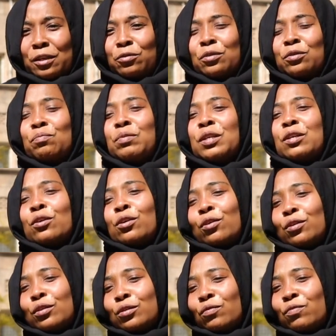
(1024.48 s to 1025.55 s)
It was
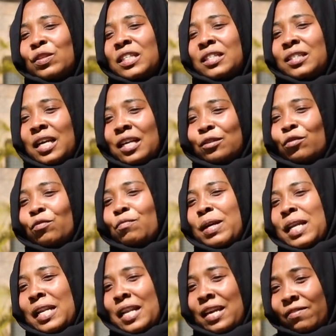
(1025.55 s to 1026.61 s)
because of the size of
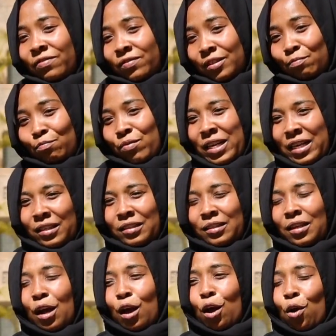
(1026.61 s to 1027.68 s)
my left
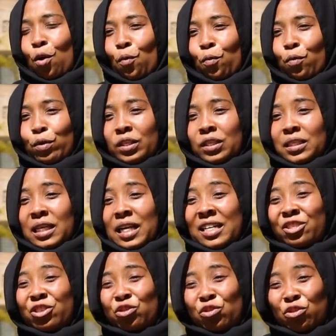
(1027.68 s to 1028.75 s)
breast was
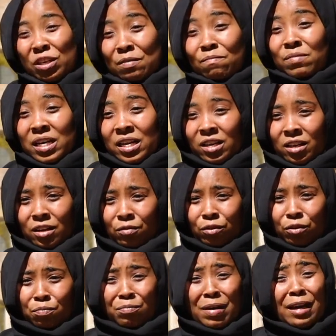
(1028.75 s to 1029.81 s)
extremely
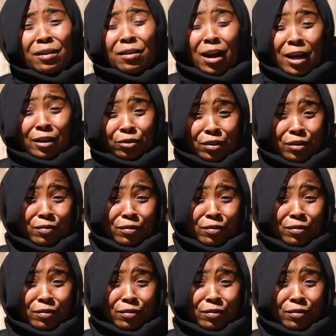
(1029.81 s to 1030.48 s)
huge. Mine actually